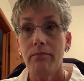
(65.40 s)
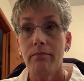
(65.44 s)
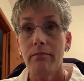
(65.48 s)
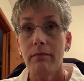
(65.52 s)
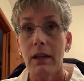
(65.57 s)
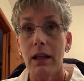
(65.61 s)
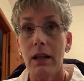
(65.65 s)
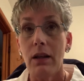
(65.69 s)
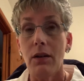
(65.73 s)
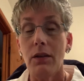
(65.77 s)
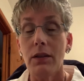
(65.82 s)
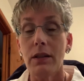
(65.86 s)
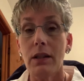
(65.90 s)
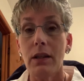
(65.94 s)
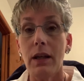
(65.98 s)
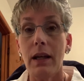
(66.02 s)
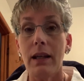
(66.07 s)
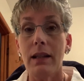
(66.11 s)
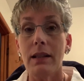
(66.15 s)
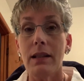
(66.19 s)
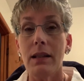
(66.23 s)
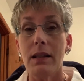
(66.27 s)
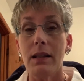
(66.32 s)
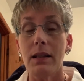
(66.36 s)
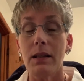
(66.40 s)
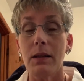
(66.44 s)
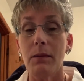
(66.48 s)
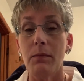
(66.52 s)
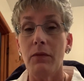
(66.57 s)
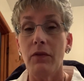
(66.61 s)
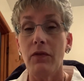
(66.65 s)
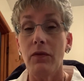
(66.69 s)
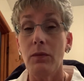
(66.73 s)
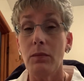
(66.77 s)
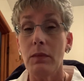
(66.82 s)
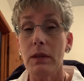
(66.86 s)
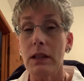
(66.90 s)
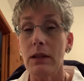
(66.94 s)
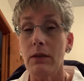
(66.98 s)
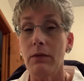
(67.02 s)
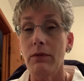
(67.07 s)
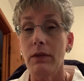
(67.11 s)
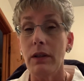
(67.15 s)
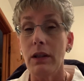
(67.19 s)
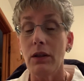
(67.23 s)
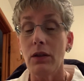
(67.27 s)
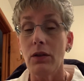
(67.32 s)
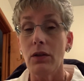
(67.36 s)
it also has some
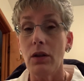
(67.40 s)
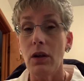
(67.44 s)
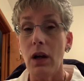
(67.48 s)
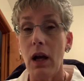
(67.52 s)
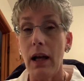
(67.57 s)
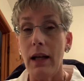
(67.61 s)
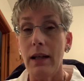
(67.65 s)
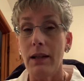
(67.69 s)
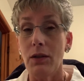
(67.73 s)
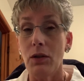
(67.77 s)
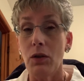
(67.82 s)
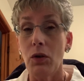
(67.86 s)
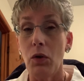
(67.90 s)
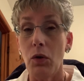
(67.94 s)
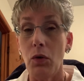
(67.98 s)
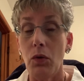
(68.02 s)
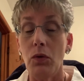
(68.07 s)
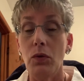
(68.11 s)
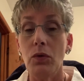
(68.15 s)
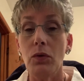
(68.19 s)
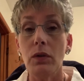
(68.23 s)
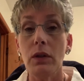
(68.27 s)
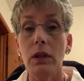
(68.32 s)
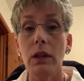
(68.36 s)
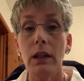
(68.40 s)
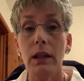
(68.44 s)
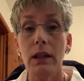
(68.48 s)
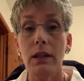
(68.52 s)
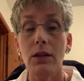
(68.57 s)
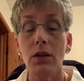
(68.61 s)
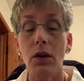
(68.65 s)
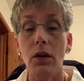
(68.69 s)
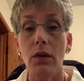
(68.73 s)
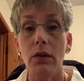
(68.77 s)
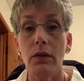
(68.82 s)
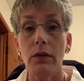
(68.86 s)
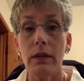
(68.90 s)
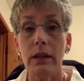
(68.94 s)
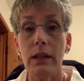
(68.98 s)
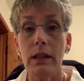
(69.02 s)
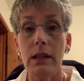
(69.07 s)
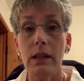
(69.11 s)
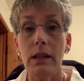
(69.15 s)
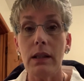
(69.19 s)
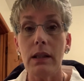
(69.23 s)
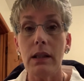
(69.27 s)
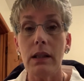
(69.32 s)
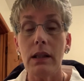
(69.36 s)
severe hot and cold
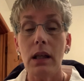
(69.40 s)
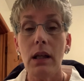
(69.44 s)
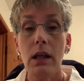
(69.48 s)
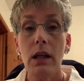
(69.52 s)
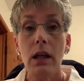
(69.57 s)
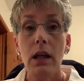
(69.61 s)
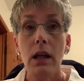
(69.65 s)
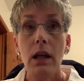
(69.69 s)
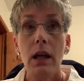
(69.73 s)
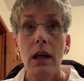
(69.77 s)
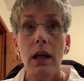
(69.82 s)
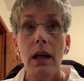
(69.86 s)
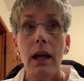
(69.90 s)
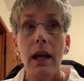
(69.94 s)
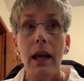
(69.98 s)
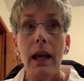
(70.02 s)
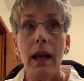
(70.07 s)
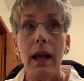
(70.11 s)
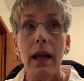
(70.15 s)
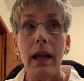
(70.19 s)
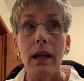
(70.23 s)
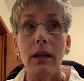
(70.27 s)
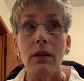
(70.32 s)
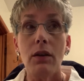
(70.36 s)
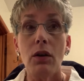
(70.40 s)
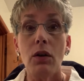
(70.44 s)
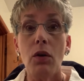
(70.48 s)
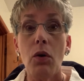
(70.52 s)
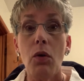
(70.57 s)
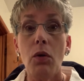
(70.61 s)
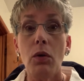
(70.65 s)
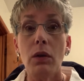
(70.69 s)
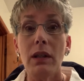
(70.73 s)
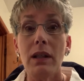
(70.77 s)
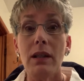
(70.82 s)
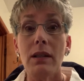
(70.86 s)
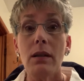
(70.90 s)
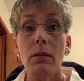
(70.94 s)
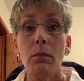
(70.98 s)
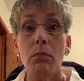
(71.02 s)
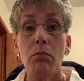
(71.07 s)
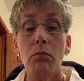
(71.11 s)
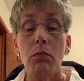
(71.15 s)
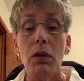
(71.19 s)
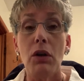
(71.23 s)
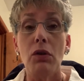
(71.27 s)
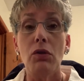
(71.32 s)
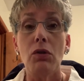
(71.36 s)
intolerances, and the cold is
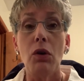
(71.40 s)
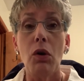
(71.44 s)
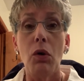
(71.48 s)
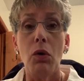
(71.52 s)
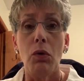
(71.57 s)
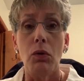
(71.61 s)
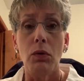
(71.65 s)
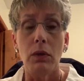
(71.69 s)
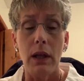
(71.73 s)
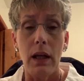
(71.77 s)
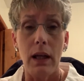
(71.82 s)
bone cold.